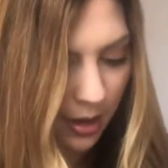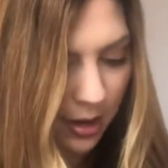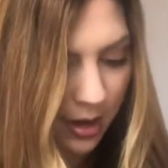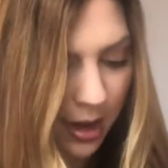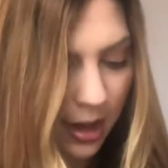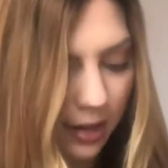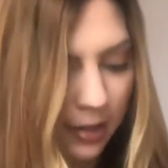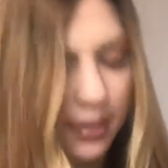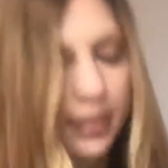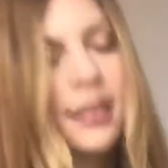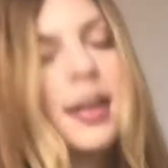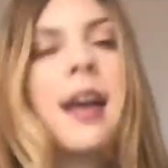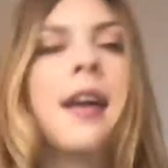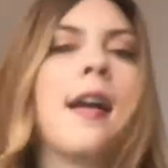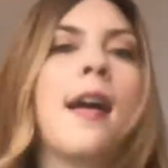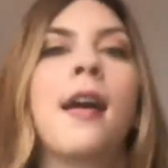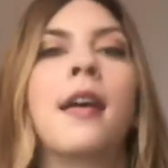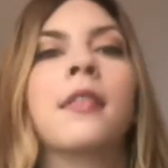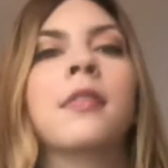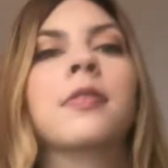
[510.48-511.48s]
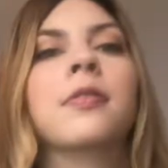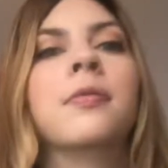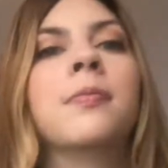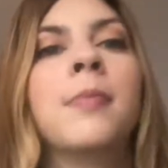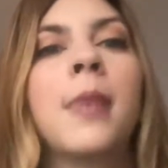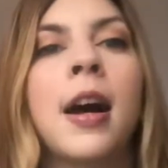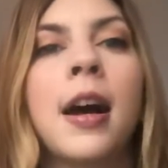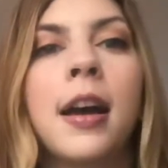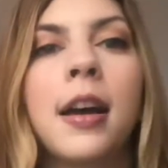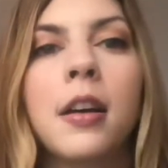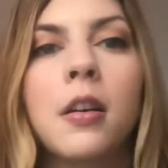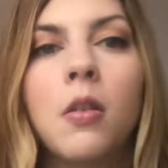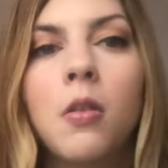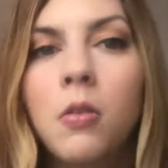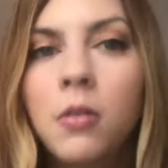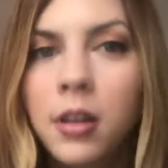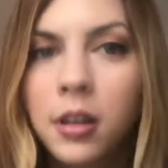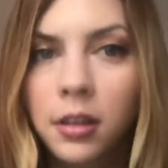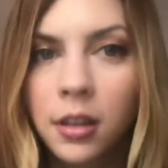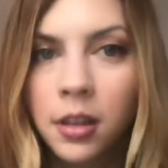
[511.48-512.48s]
Next I have my
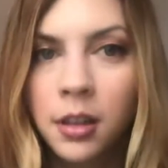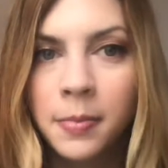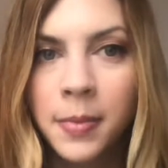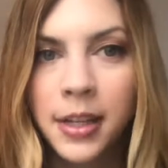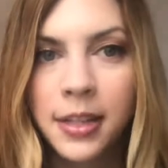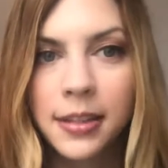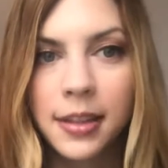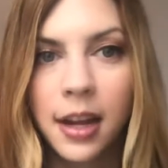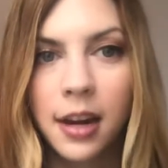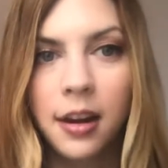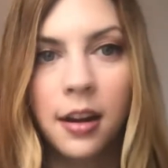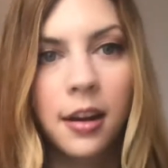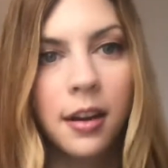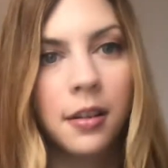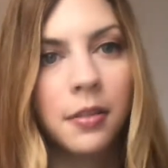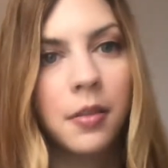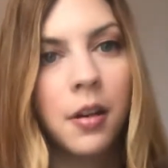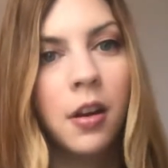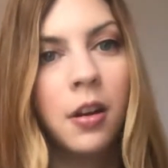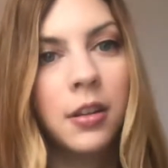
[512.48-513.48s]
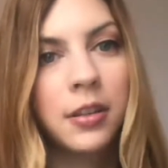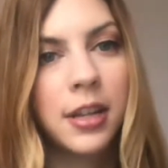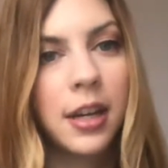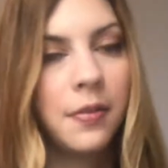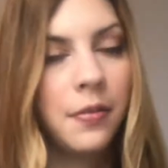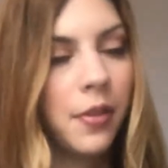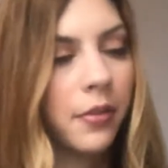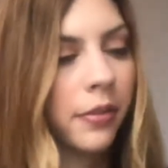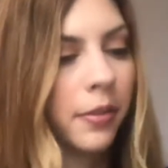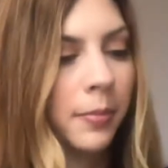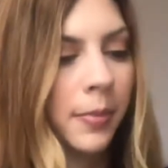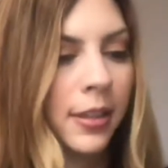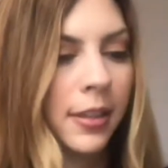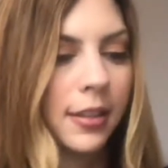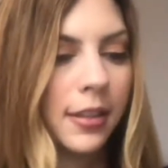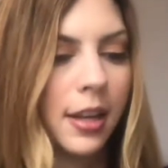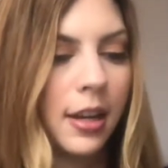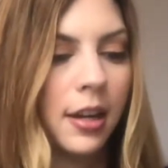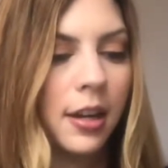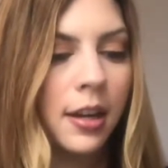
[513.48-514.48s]
Holy Grail mascara, all-time favorite
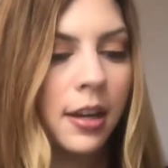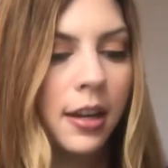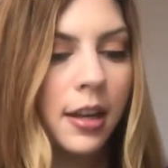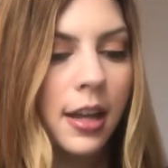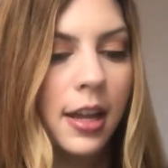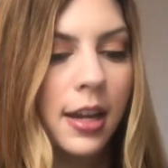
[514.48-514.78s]
mascara.